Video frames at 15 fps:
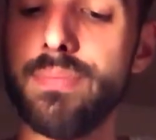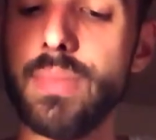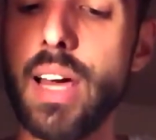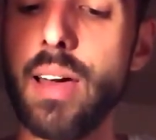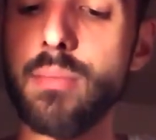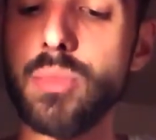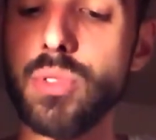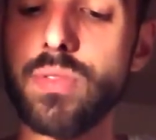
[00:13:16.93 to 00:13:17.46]

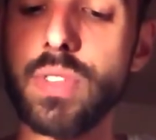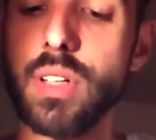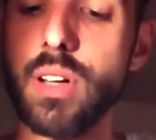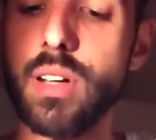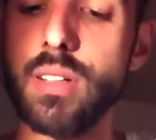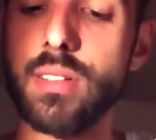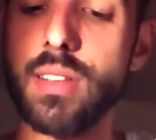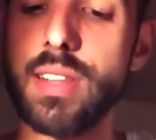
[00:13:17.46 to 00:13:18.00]
I'm moving
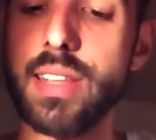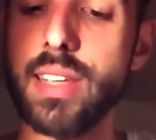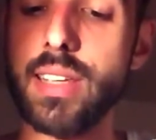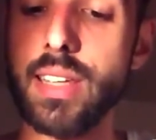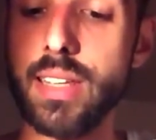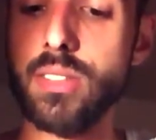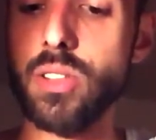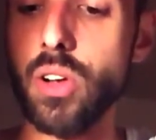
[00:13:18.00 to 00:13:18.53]
on thing
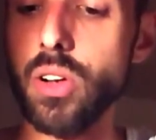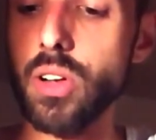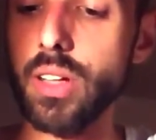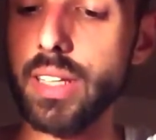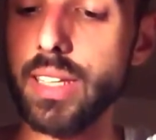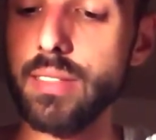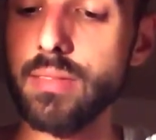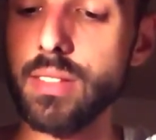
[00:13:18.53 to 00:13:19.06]

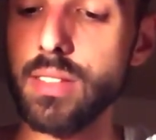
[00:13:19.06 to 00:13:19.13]
internally.